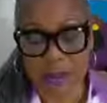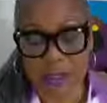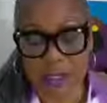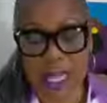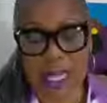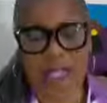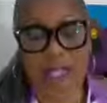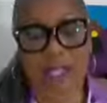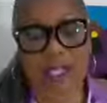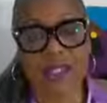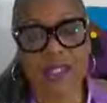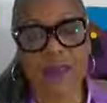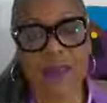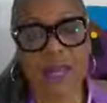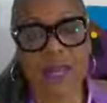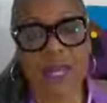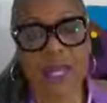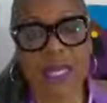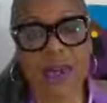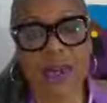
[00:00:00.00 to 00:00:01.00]
and there's a
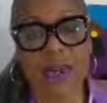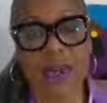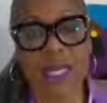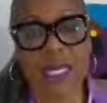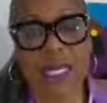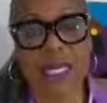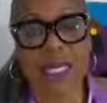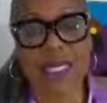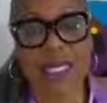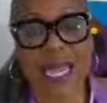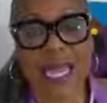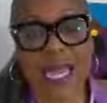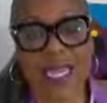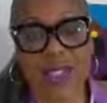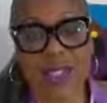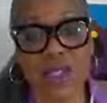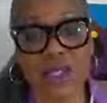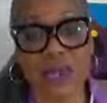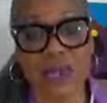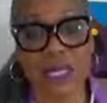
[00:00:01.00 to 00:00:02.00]
way to
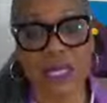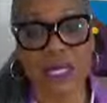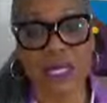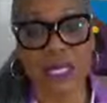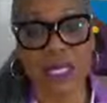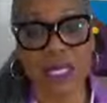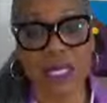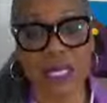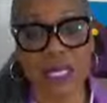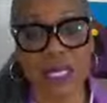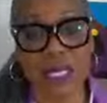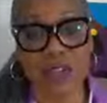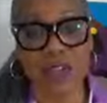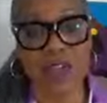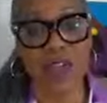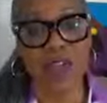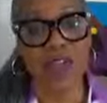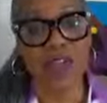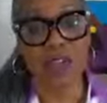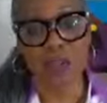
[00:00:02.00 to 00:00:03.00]
reconnect to it if
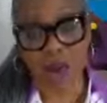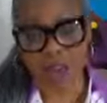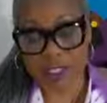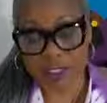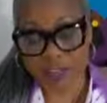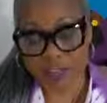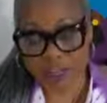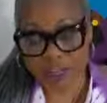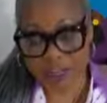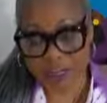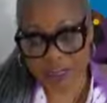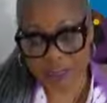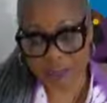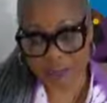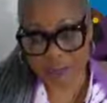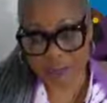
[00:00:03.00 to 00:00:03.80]
you lost it.